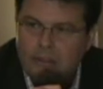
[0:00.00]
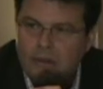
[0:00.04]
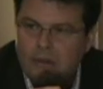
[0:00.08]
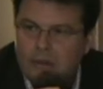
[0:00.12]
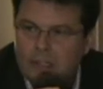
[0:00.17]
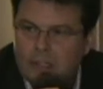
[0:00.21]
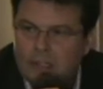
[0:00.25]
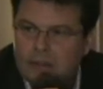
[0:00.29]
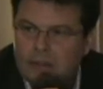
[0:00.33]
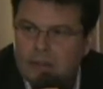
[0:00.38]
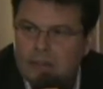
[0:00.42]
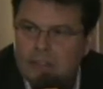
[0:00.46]

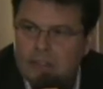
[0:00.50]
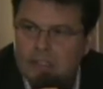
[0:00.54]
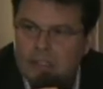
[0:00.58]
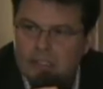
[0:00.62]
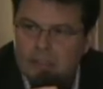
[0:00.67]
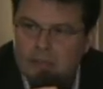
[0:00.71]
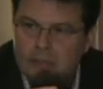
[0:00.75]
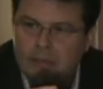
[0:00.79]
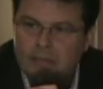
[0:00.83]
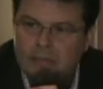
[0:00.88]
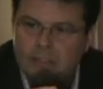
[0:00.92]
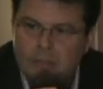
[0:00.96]
30 years
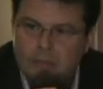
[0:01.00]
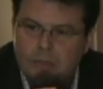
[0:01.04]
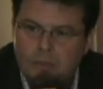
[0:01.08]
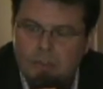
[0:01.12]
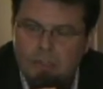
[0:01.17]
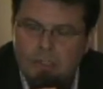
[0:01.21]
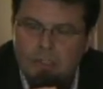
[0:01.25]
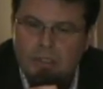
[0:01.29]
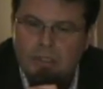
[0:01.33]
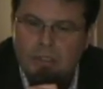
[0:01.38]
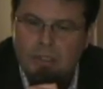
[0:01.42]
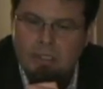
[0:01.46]
since the
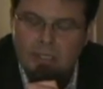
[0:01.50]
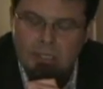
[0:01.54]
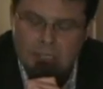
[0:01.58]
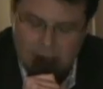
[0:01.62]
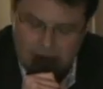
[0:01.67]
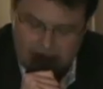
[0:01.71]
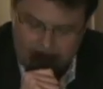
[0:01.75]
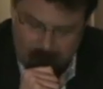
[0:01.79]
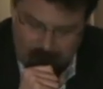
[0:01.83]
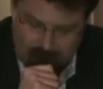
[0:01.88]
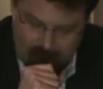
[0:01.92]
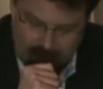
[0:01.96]
revolution,
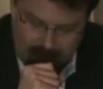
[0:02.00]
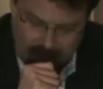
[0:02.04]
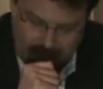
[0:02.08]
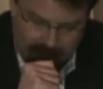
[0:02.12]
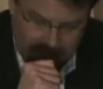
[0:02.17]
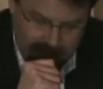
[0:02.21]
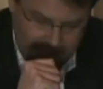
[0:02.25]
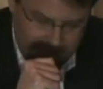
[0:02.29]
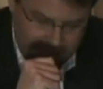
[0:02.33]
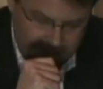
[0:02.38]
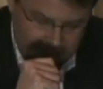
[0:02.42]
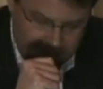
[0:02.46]

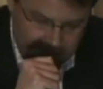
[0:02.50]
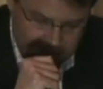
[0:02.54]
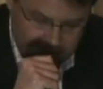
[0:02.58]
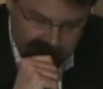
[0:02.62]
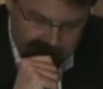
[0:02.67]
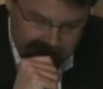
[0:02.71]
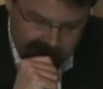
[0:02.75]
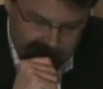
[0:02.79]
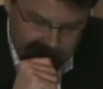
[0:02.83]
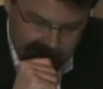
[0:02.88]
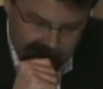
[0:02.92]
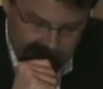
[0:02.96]
I'd like
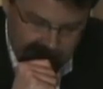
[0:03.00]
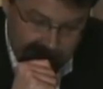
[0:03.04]
to,